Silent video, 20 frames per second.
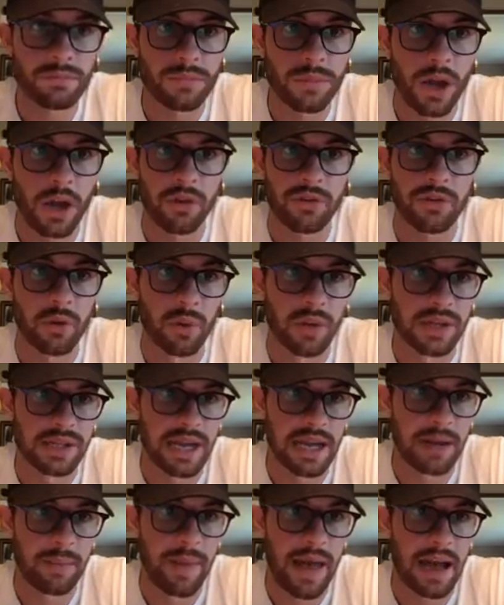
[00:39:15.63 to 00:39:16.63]
I also wouldn't
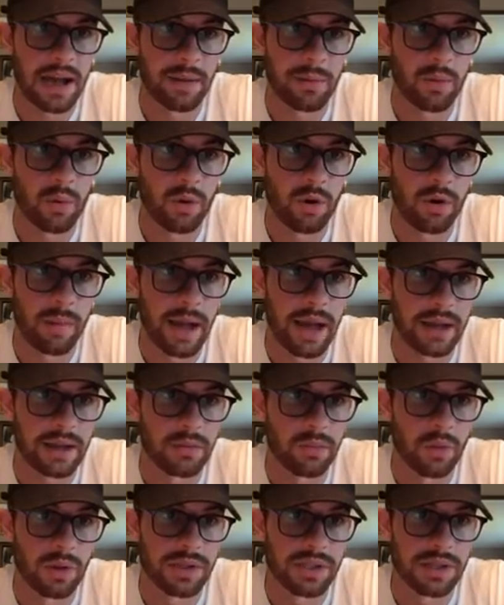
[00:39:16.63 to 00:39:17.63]
take a backup quarterback
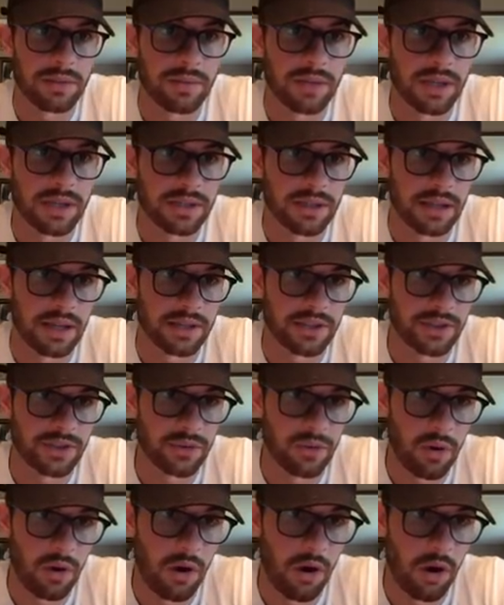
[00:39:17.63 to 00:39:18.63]
in one-team leagues unless
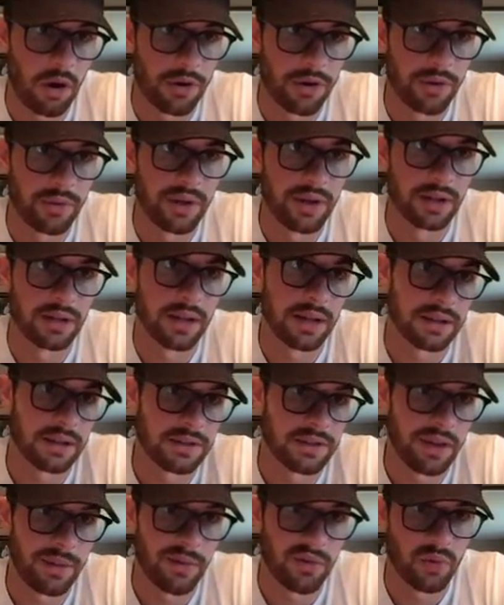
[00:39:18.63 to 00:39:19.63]
you are doing like the
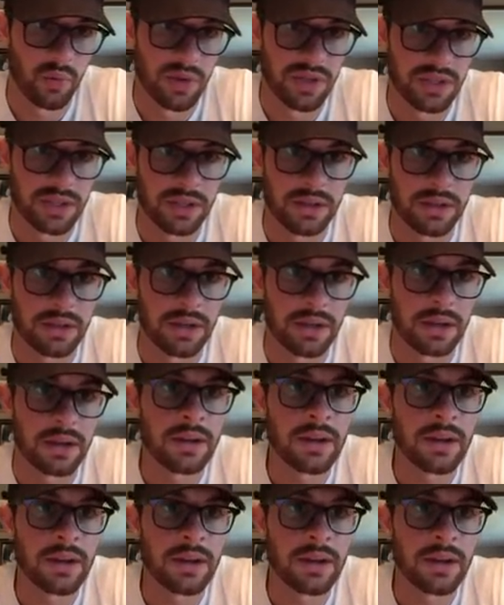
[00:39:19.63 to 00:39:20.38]
Jameis Winston thing.